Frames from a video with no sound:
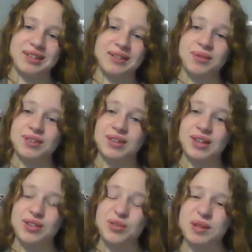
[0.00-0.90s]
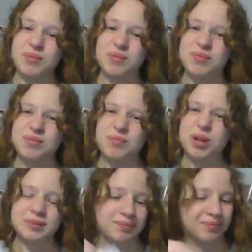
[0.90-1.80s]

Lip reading: And I first saw this, went, what?